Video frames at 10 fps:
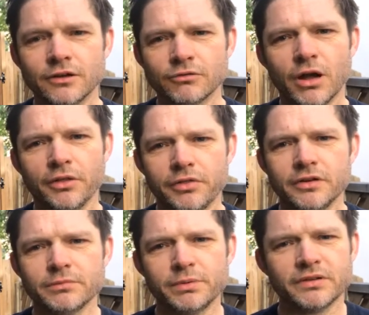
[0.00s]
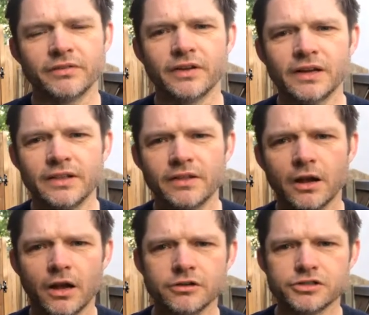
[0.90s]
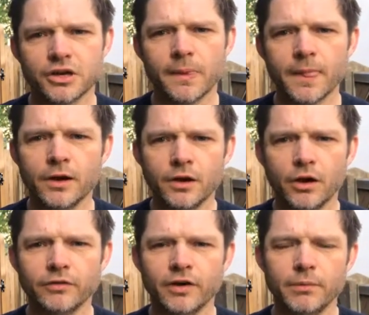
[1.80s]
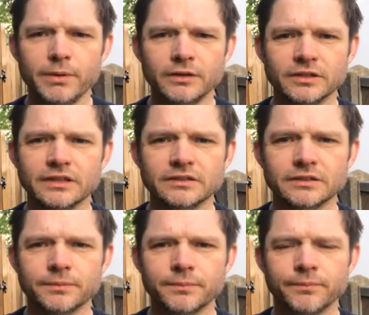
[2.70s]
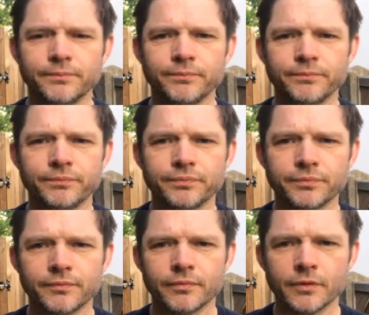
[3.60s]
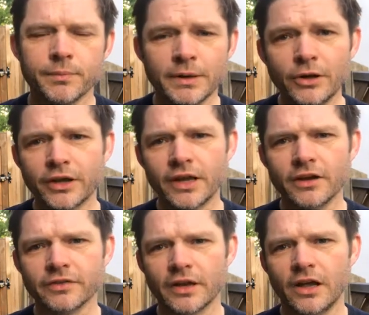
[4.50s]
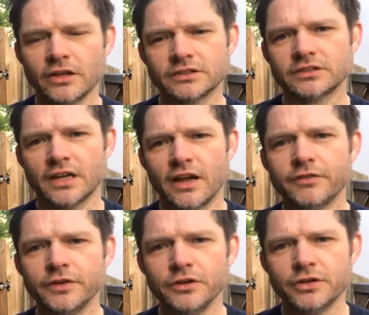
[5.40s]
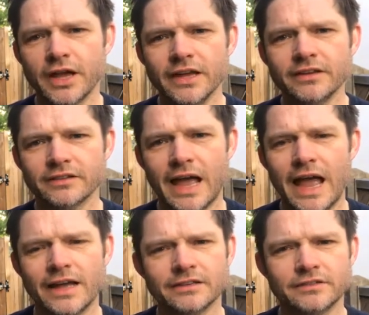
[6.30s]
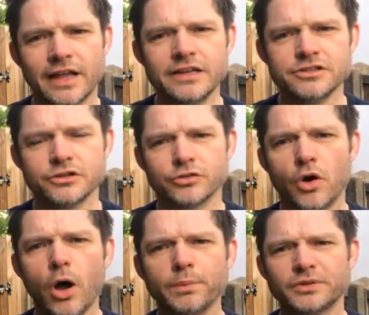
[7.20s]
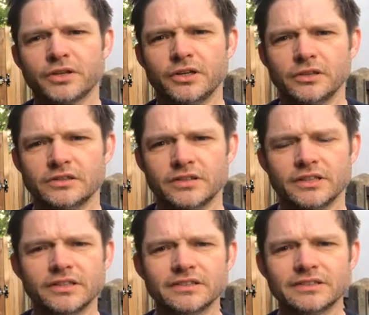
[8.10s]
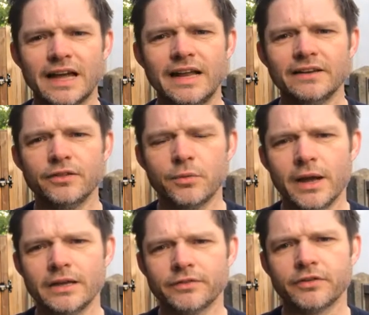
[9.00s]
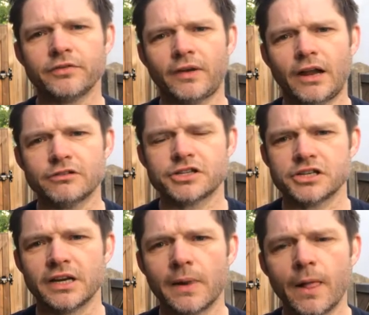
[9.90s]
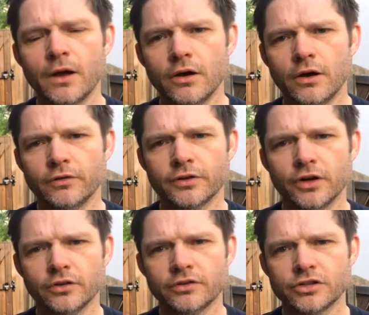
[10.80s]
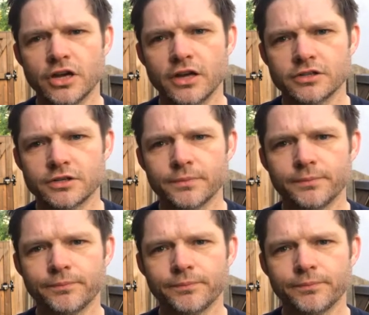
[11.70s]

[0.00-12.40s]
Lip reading: rather than specifically the closure of our buildings. We've been looking over the last few days at dangers or obstacles that can stand in the way of the flourishing of God's church.